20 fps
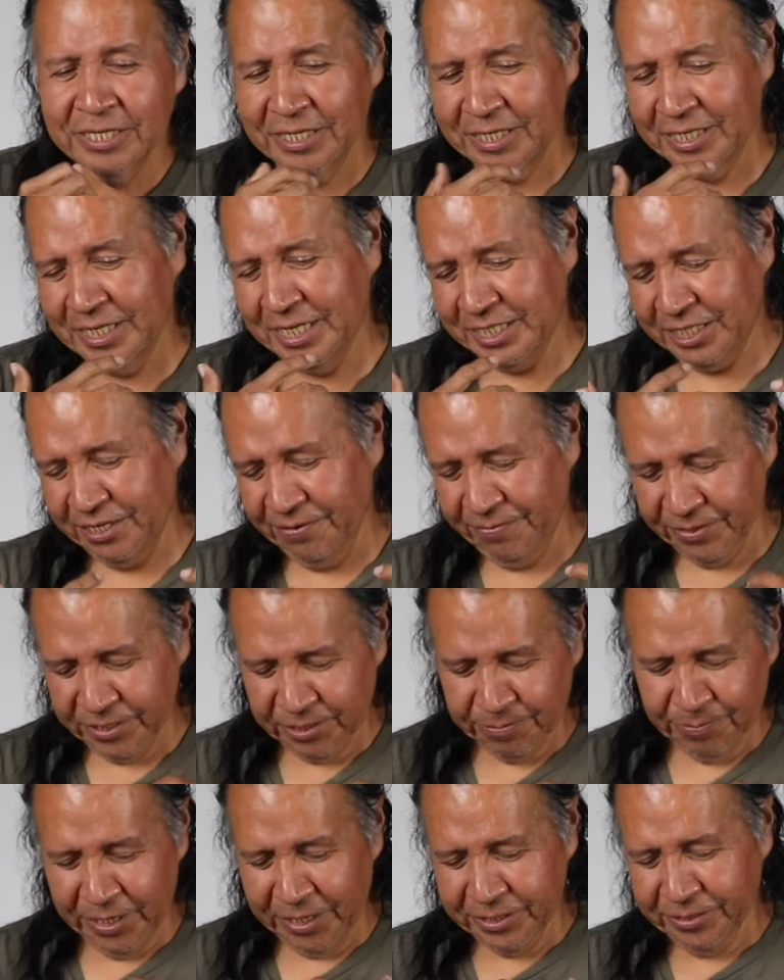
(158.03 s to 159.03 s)
And he has different
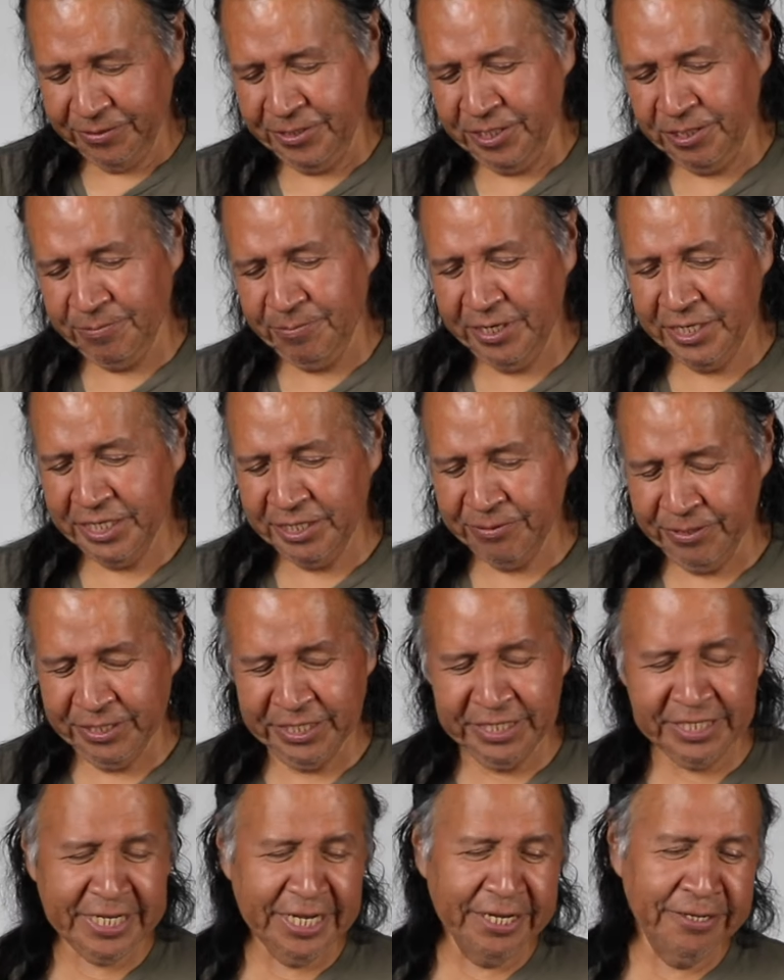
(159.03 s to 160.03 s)
spots on his body where
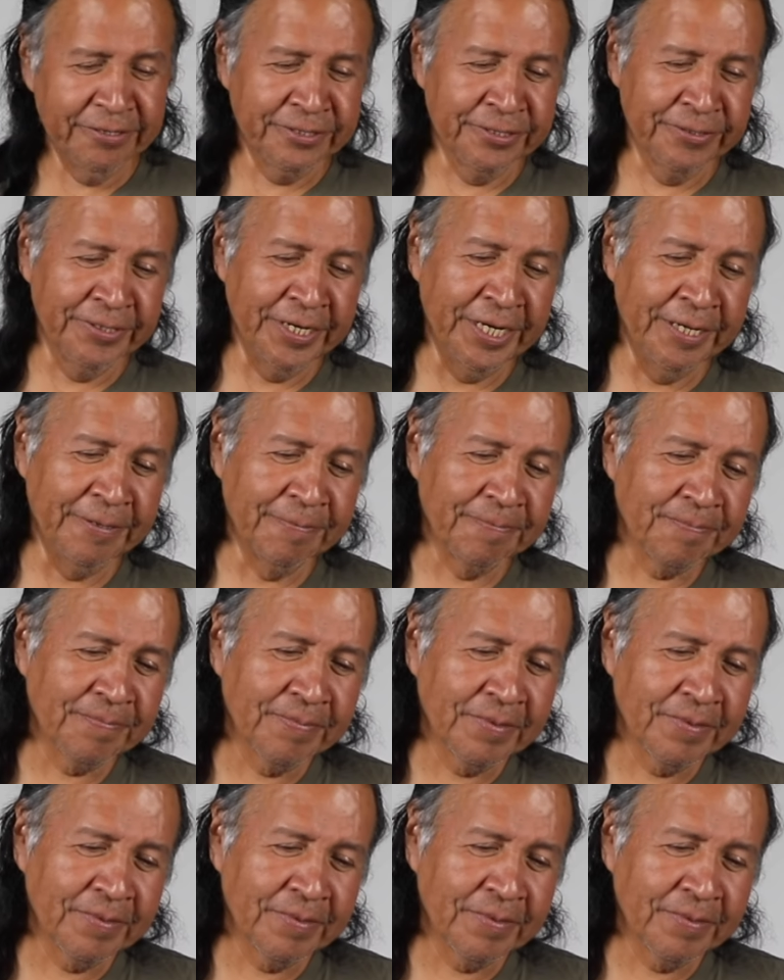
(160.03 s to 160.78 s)
the scales are at.